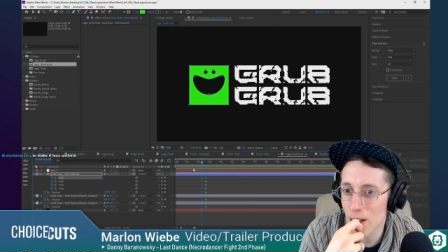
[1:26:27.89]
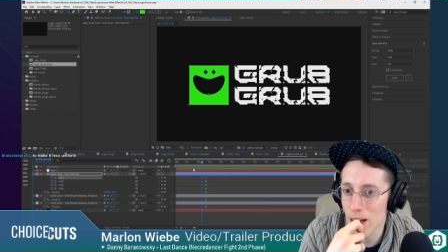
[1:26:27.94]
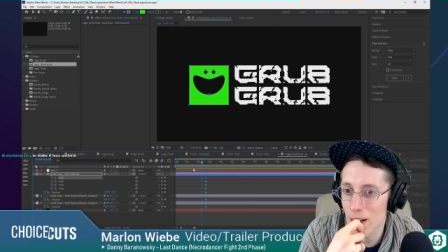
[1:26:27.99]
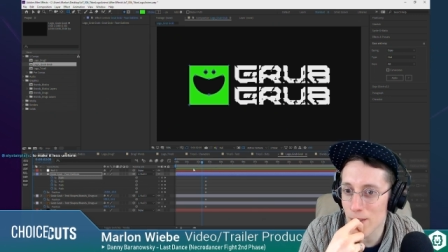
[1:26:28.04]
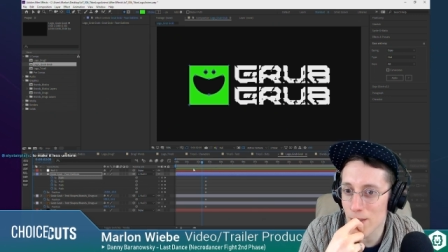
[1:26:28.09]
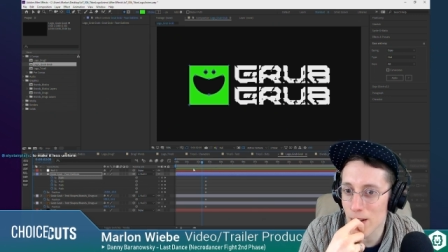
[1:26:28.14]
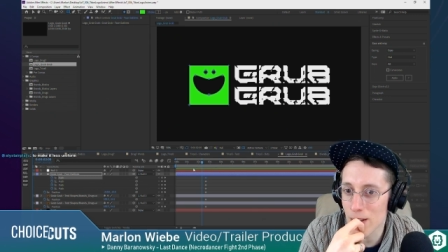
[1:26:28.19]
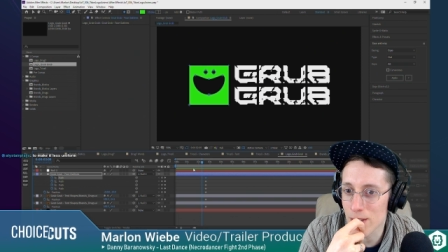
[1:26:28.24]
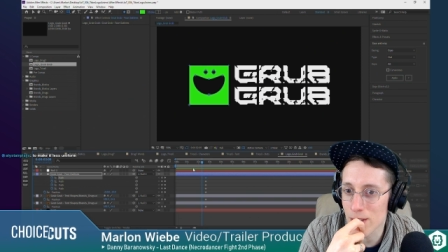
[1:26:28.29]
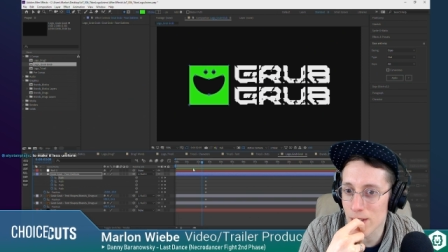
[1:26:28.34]

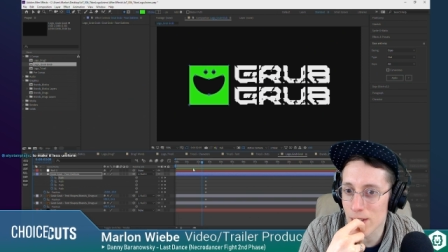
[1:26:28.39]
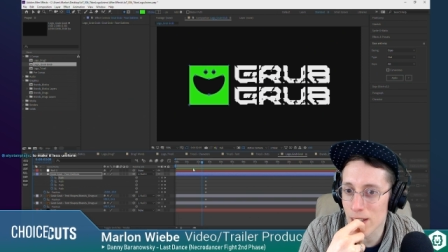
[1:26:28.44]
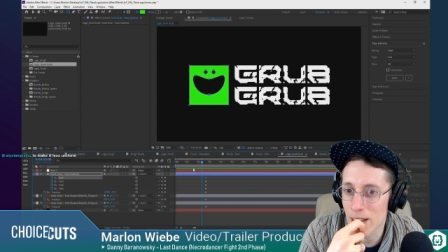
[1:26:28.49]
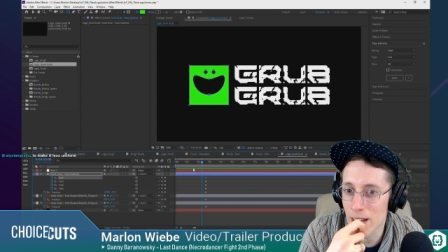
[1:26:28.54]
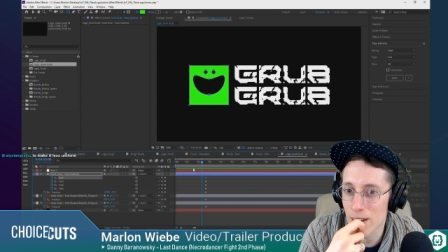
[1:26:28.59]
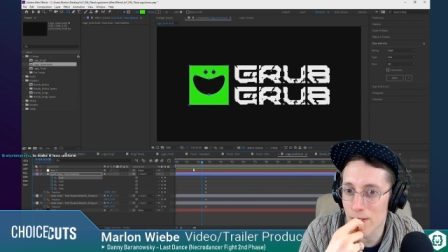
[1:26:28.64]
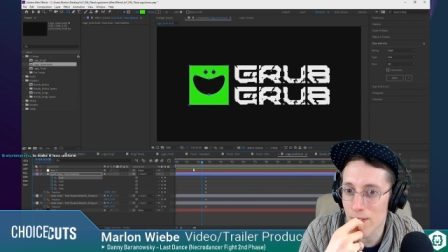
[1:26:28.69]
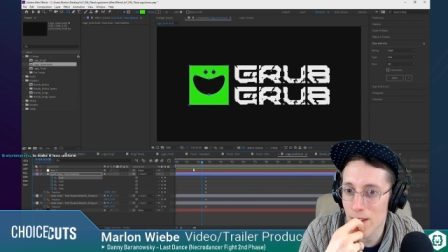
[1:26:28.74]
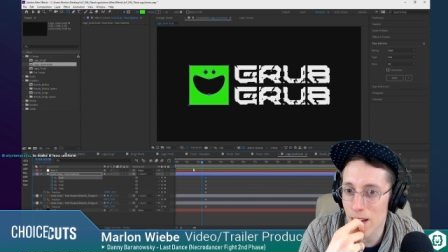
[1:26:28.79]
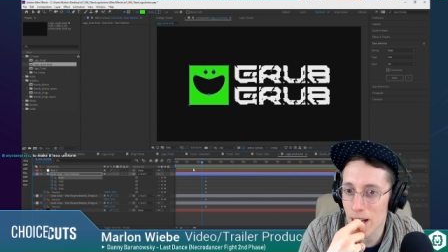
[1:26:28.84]
rather than an
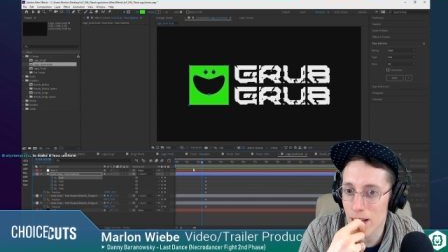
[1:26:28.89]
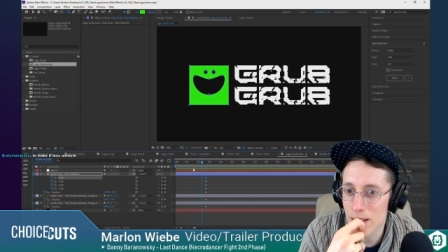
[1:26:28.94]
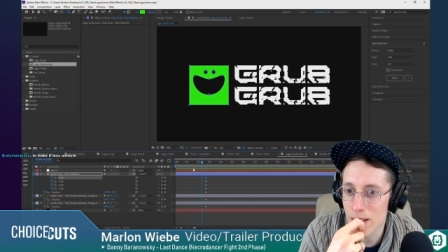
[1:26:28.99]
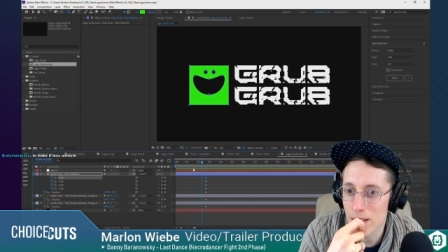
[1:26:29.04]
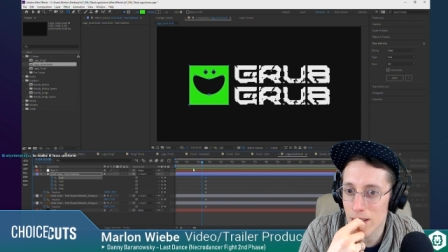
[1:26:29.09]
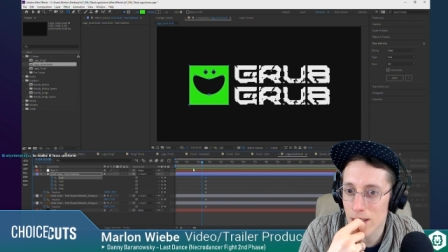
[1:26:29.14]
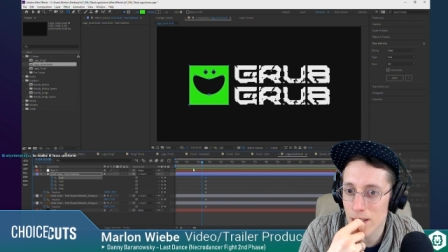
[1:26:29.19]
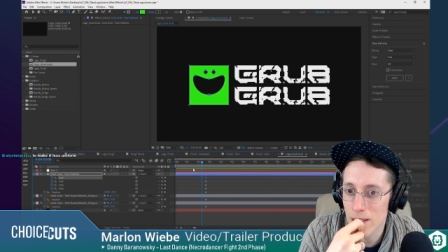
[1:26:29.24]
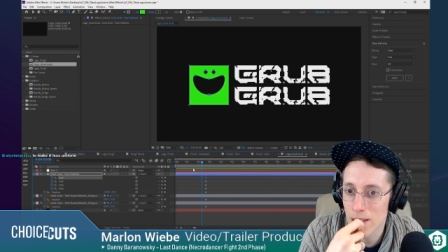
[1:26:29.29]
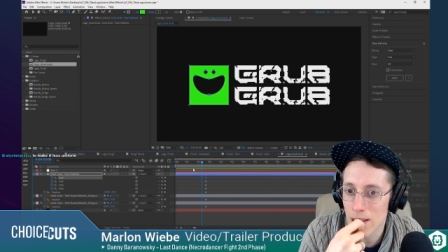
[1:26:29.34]
effect.
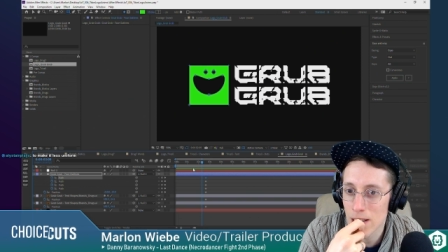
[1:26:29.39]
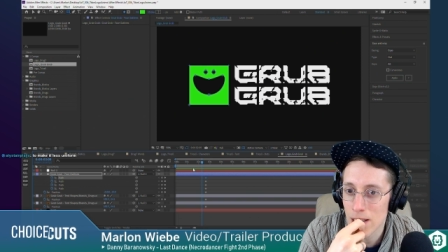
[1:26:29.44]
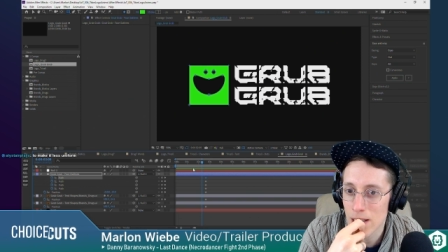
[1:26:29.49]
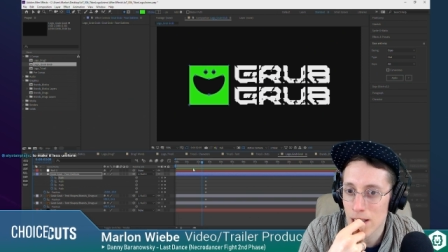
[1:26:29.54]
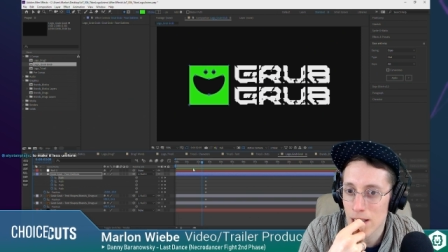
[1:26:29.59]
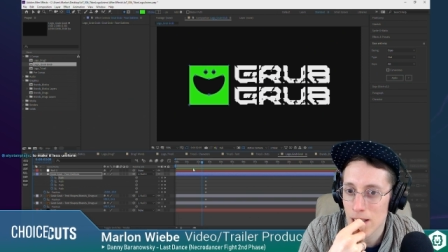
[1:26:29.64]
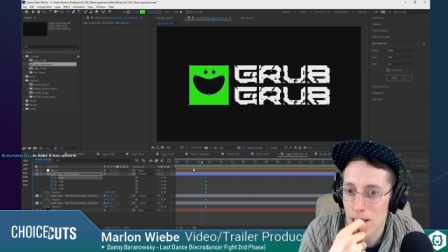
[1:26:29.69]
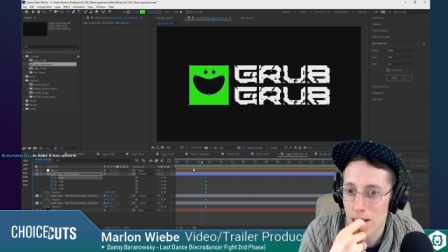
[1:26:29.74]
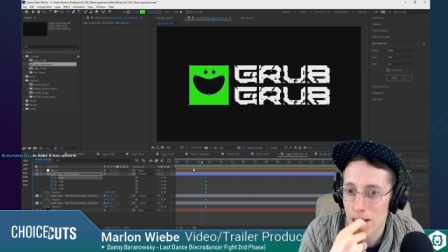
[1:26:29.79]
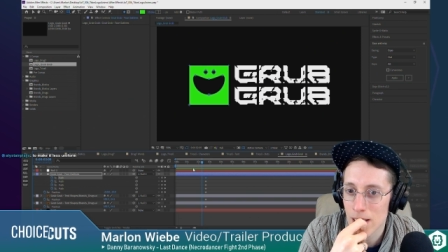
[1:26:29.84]

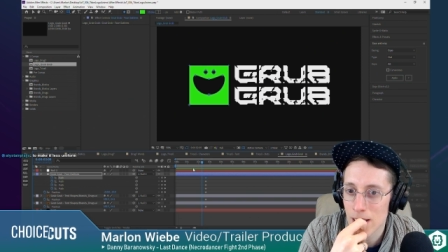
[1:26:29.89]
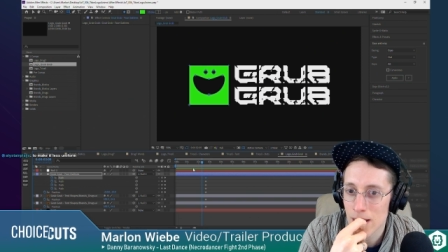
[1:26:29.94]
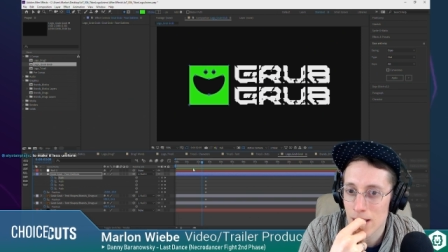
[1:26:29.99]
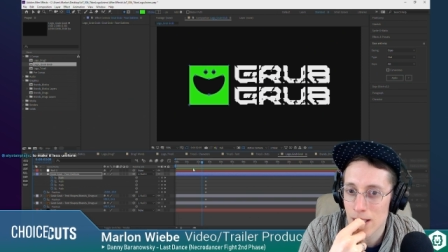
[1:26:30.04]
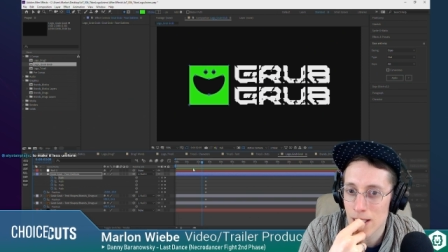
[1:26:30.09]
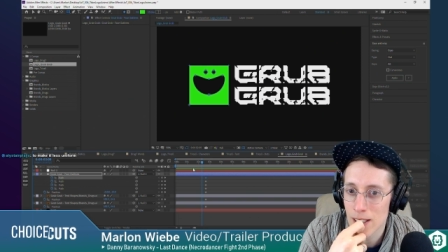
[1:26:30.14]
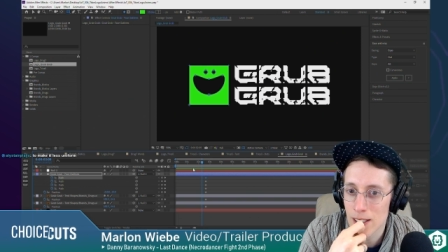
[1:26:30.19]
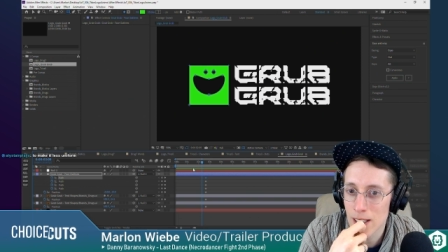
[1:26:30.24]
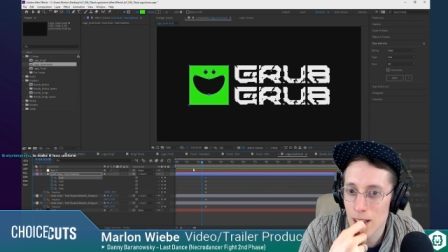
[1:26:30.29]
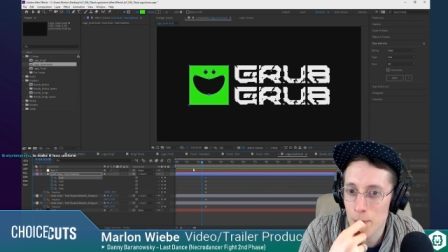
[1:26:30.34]

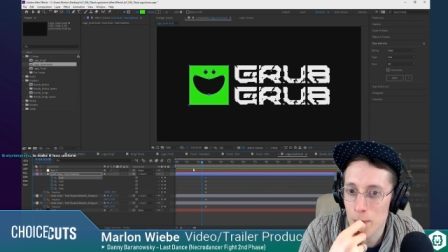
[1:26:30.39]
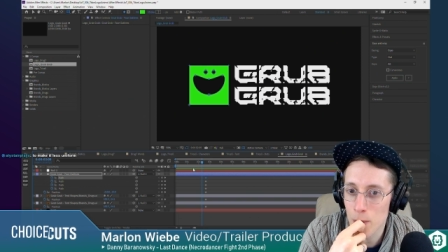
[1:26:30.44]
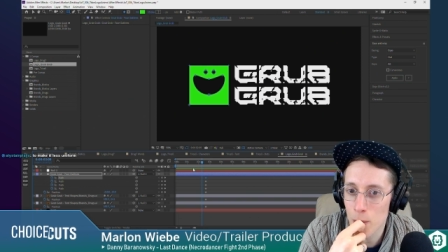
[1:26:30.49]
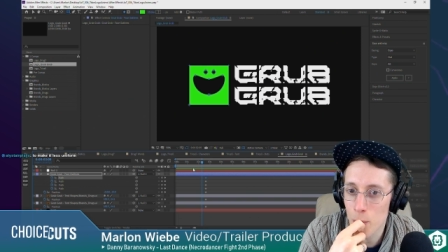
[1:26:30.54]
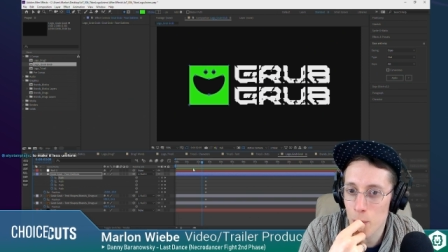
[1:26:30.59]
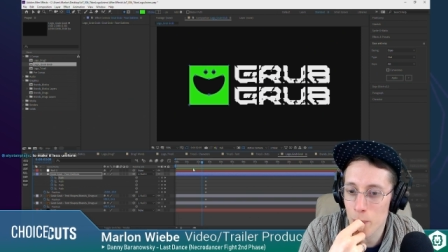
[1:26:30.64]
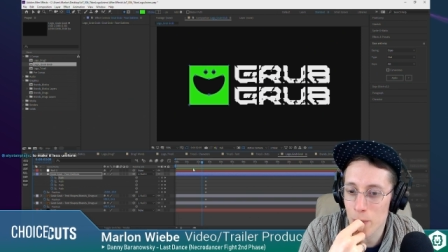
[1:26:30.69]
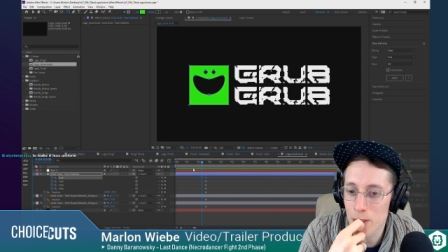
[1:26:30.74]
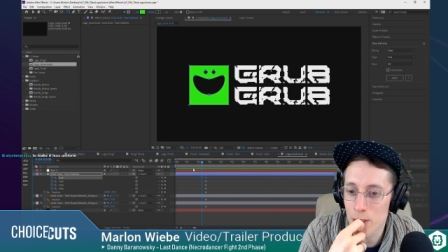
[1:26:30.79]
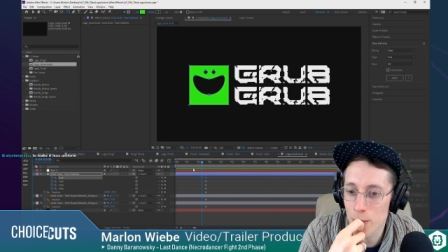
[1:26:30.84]
And that'd be a whole
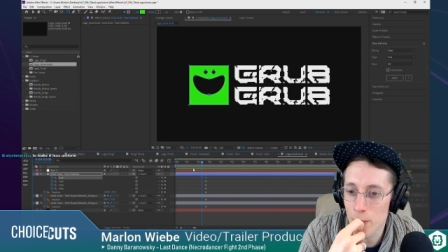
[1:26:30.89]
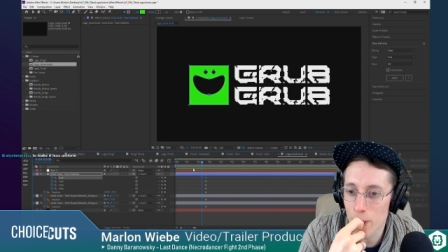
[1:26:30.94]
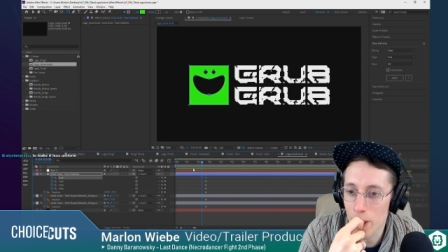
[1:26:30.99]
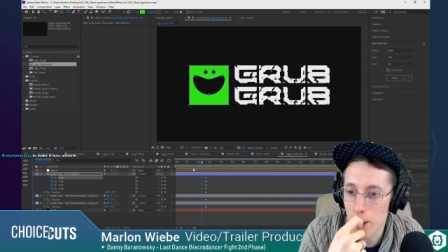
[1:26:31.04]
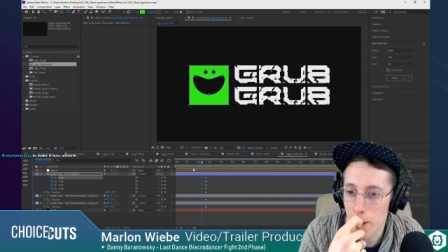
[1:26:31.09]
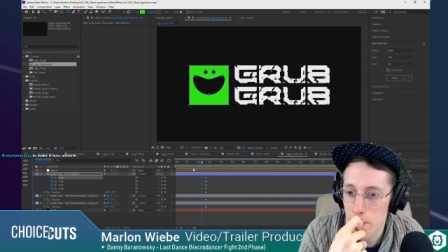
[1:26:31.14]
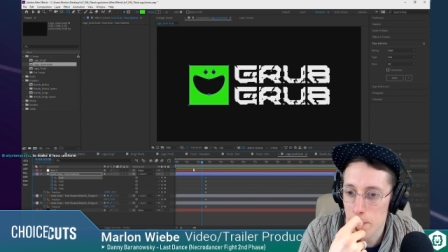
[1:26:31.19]
bunch of work.